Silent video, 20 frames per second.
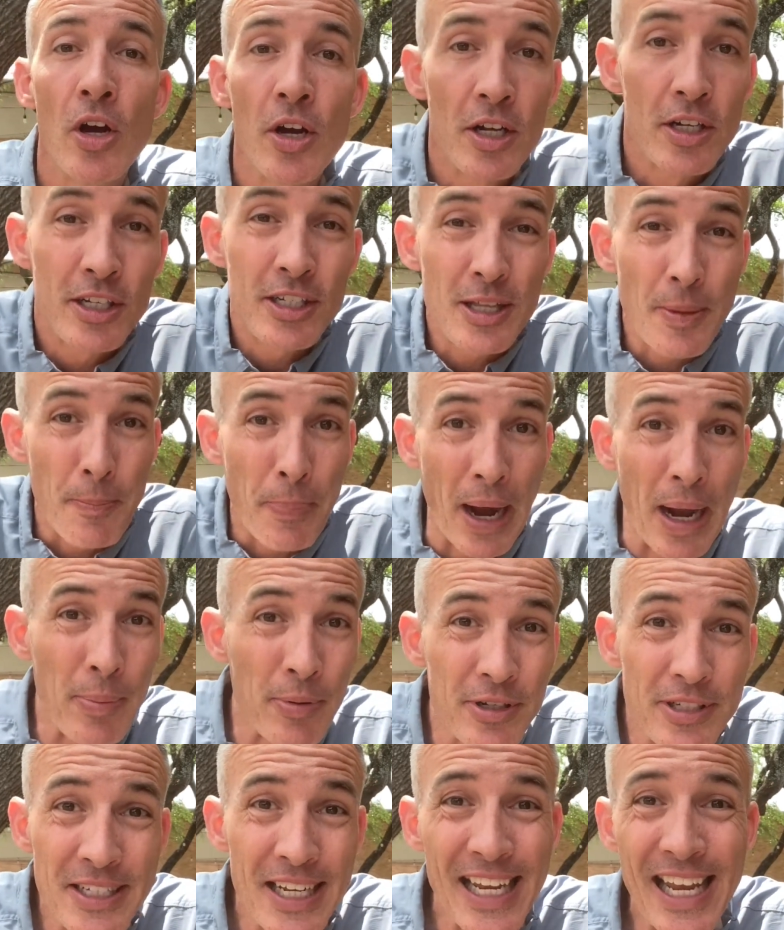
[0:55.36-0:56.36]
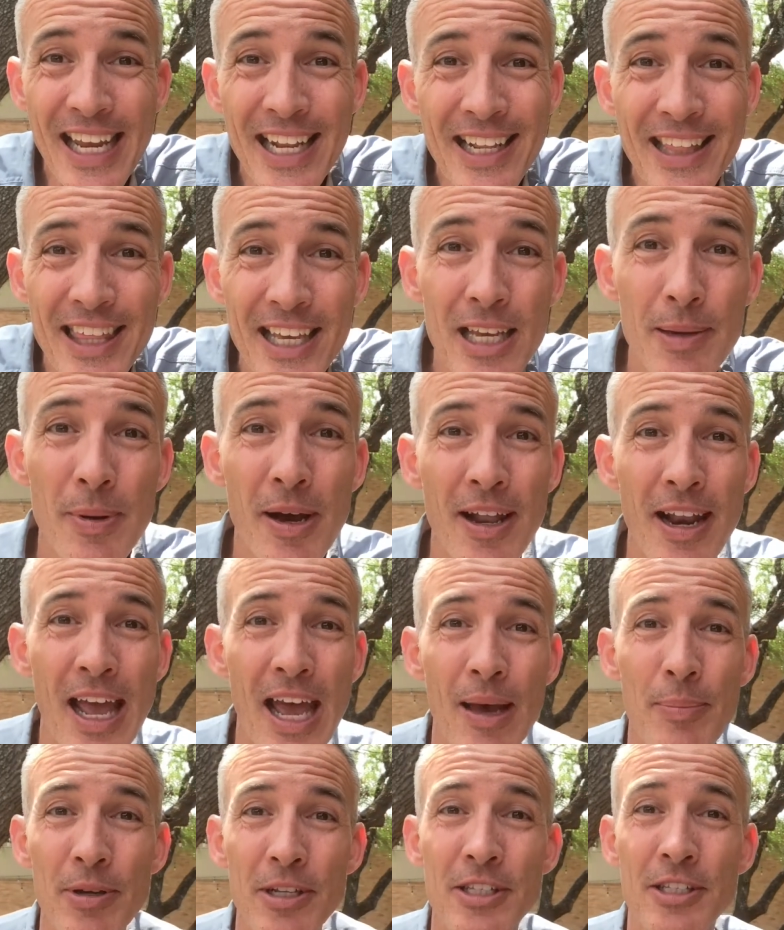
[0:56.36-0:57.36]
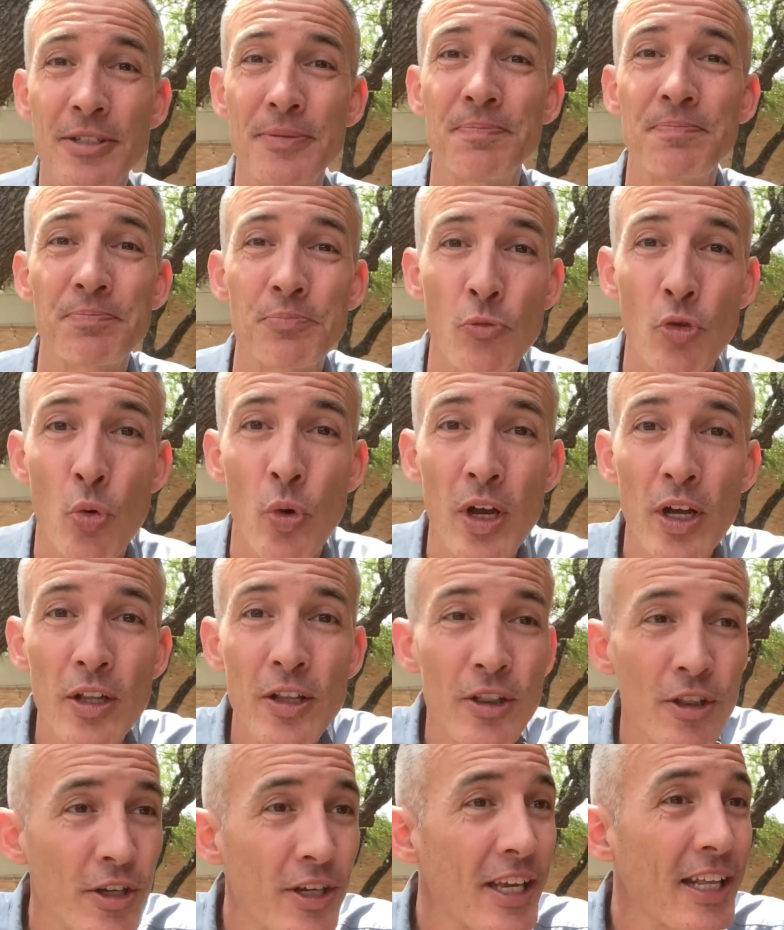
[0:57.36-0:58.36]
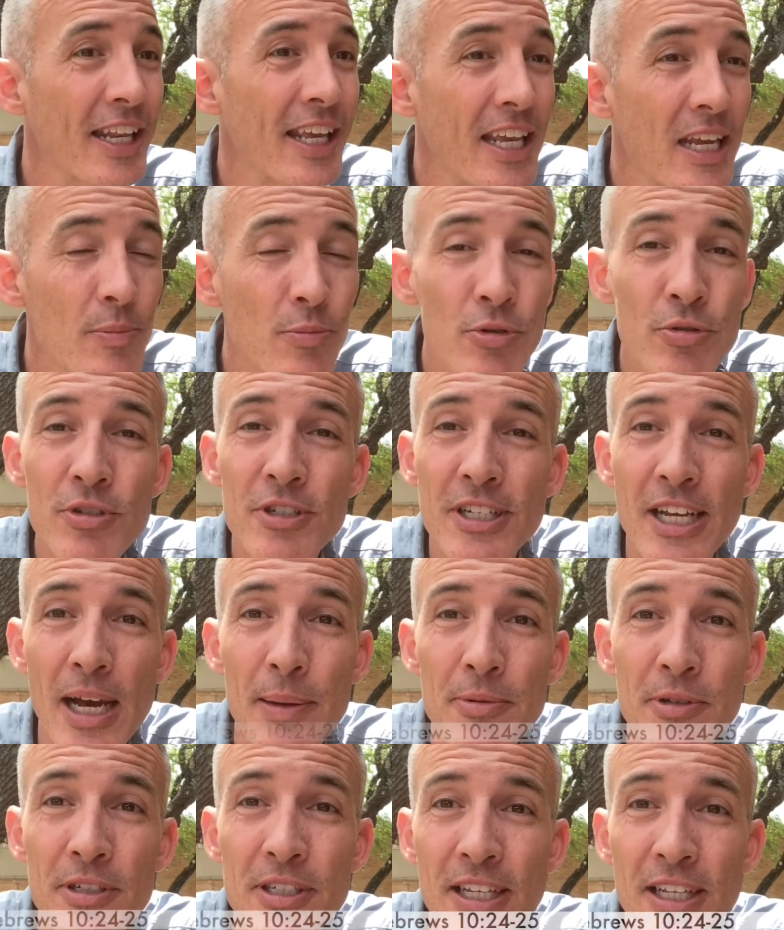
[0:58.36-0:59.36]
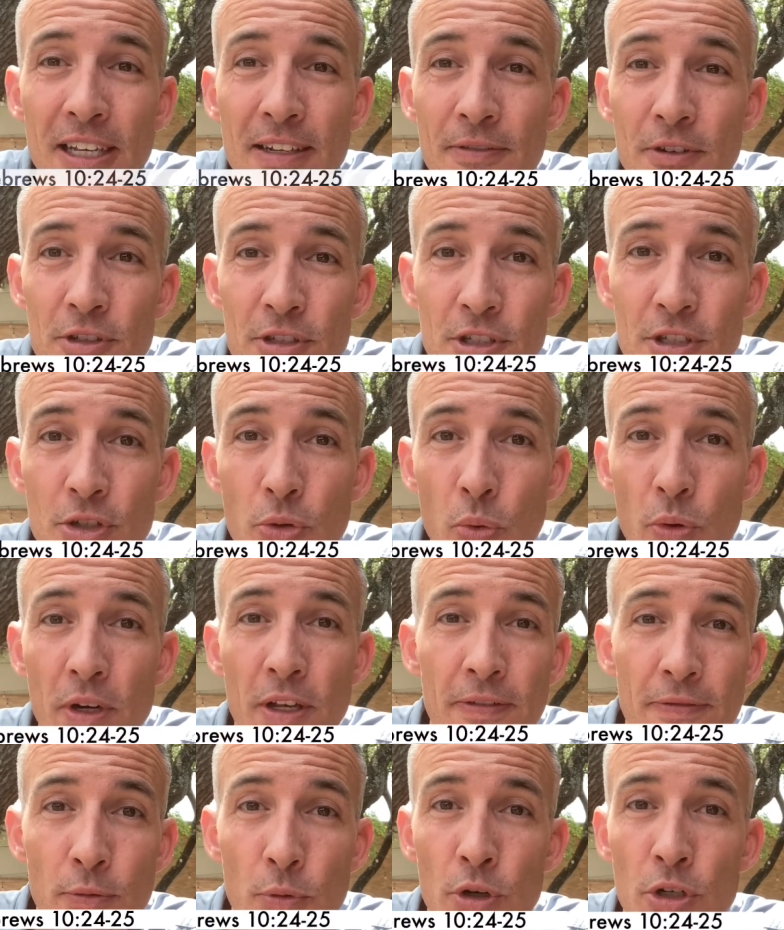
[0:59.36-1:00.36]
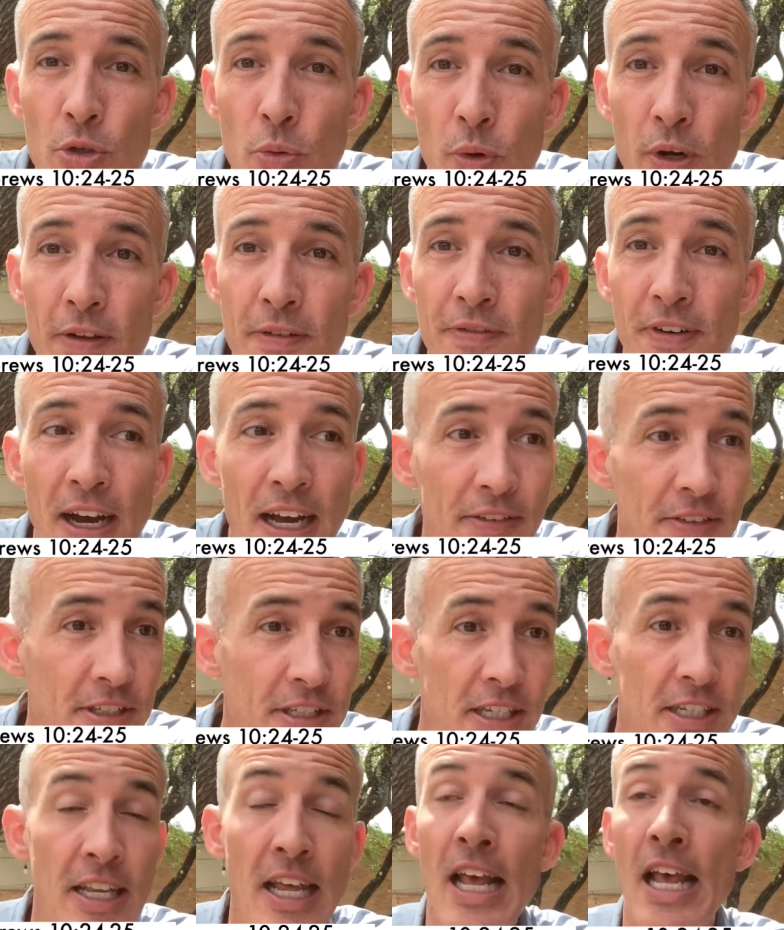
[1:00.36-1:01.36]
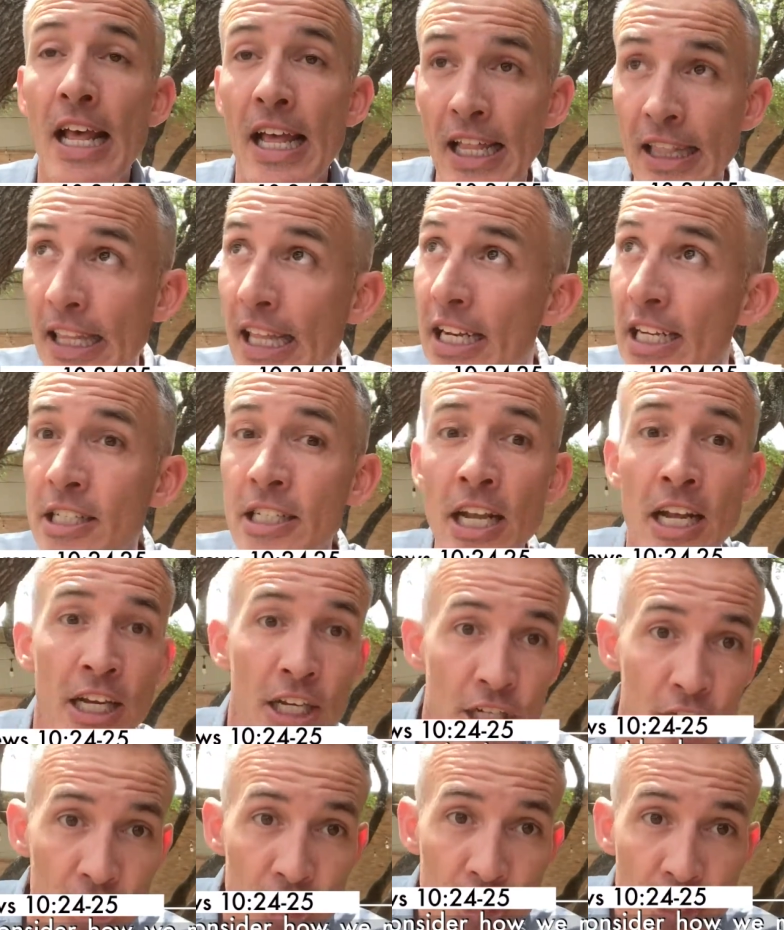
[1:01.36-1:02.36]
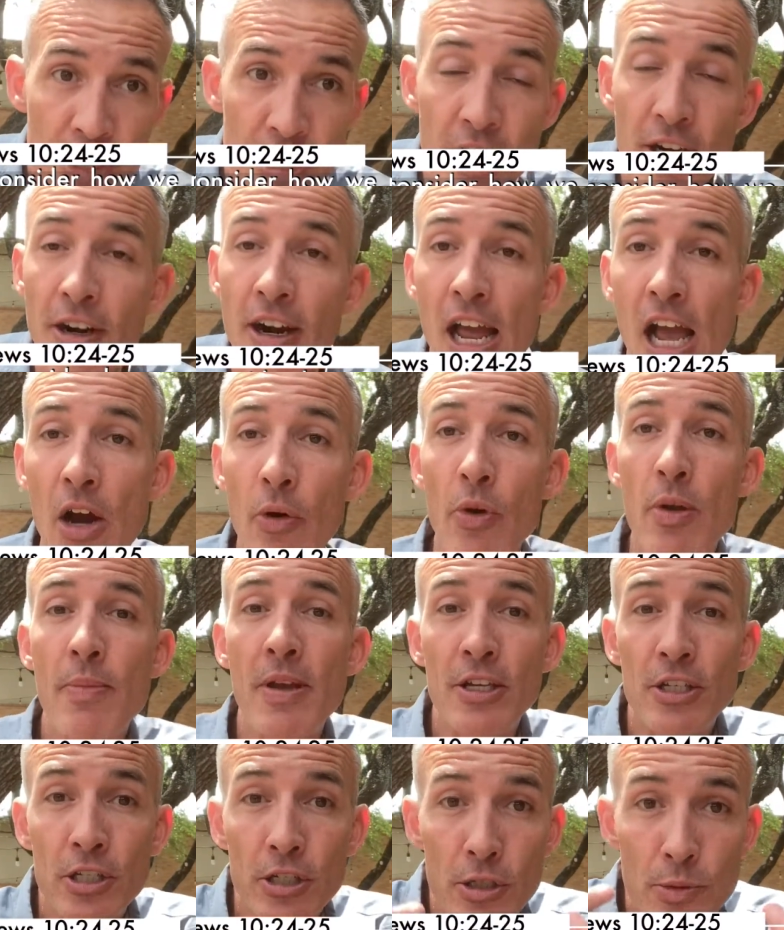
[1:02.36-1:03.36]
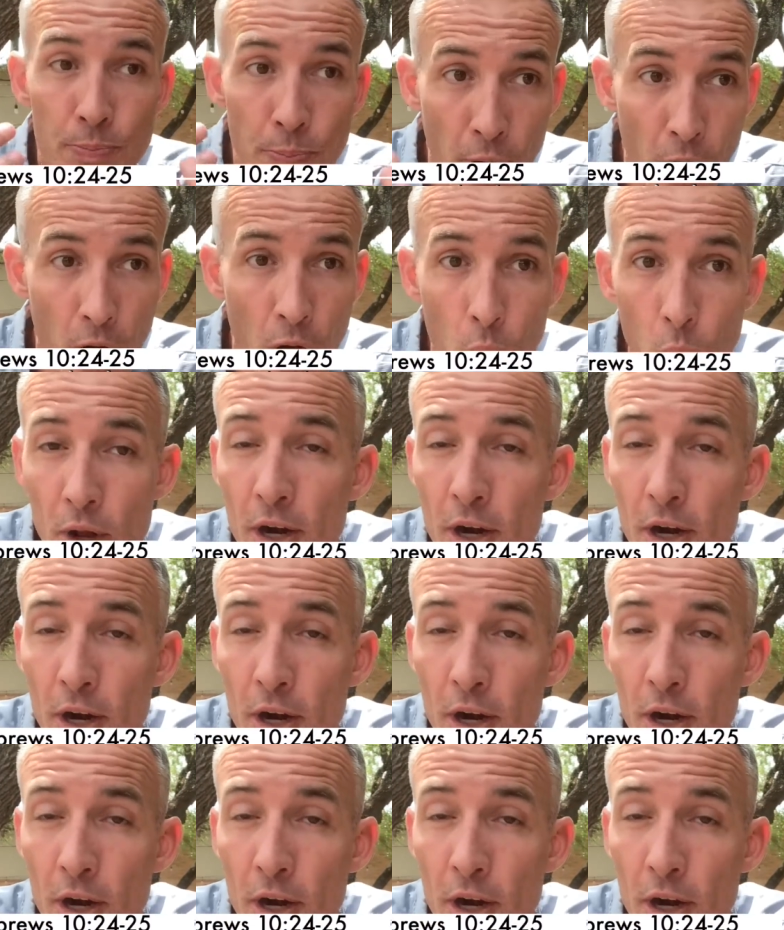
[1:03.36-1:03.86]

does the Bible say anything about habits? Well, look at Hebrews chapter 10, verses 24 and 25. It says, Let us consider how we may spur one